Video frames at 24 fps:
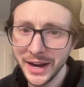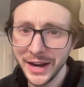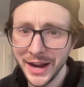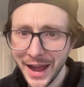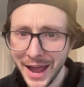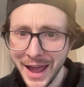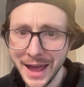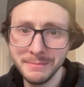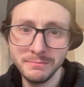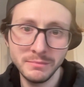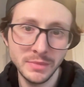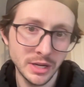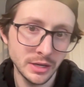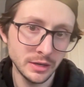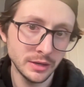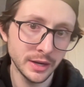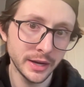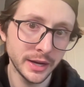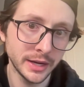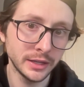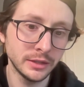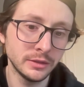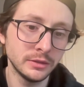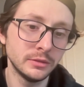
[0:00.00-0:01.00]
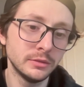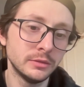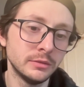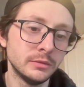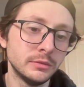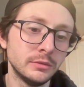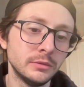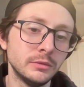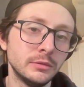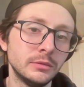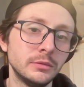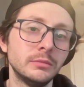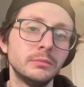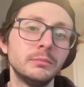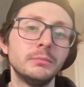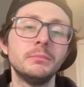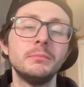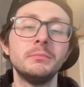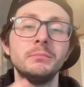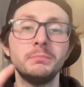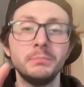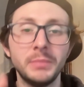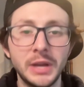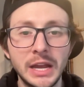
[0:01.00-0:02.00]
at midnight.
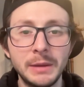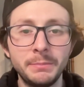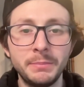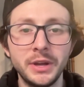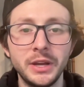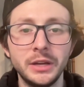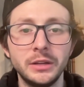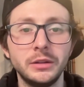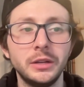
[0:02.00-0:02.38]
Peep it.